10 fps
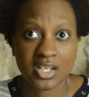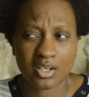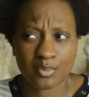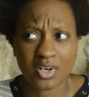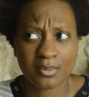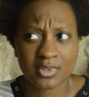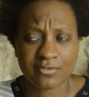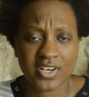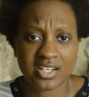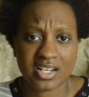I'll probably
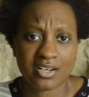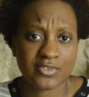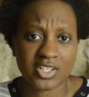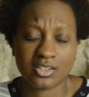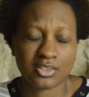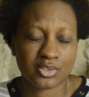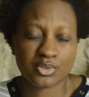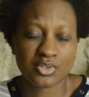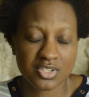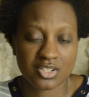find out via a
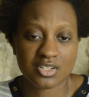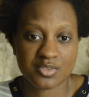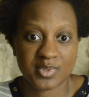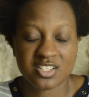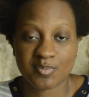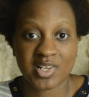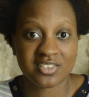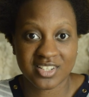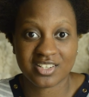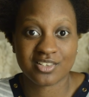Google search, but it's
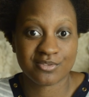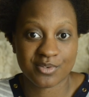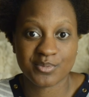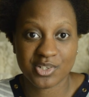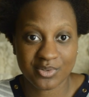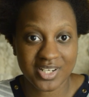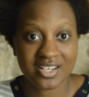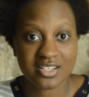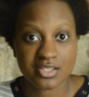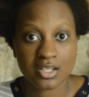better to hear from you
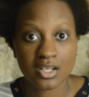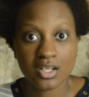guys.